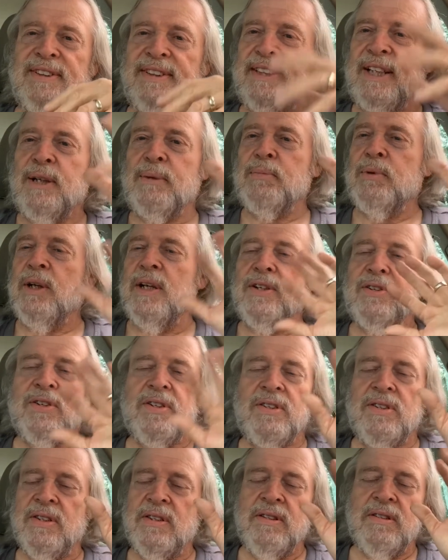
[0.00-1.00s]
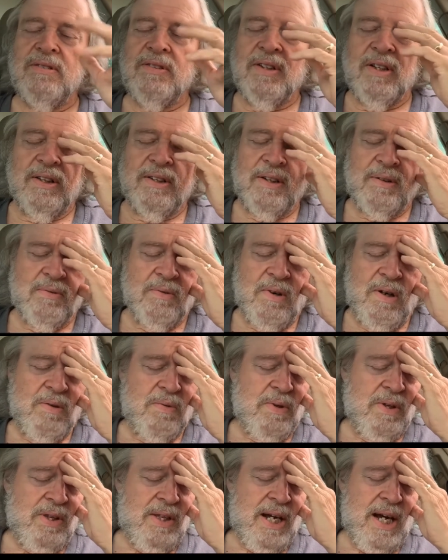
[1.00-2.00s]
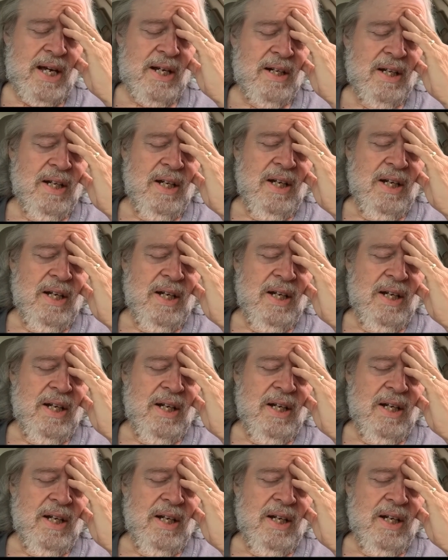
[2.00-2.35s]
celebrations, and there's nothing wrong with that.